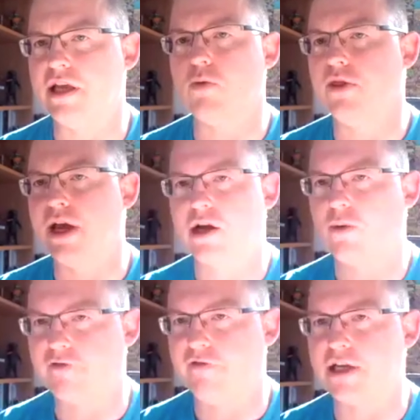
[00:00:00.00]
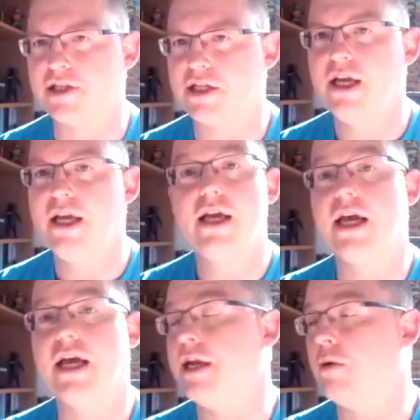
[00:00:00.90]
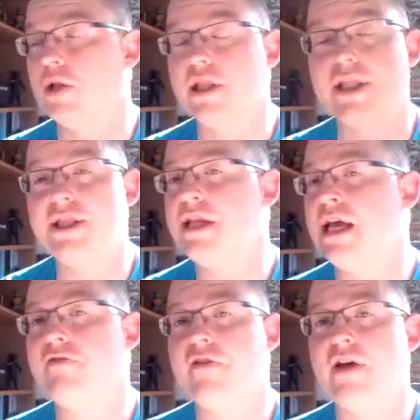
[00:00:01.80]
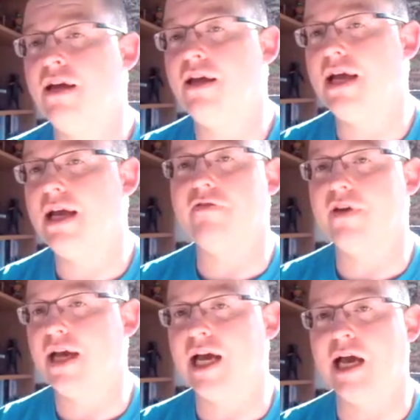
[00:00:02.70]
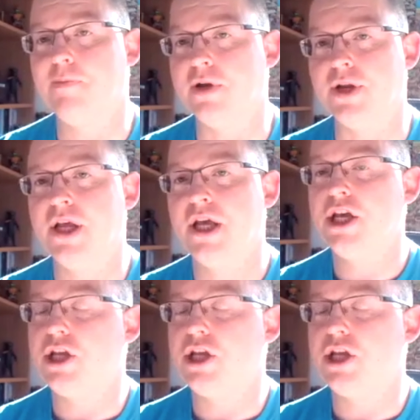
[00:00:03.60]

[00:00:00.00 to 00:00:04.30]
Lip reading: They want that quick fix, and it will never, ever happen.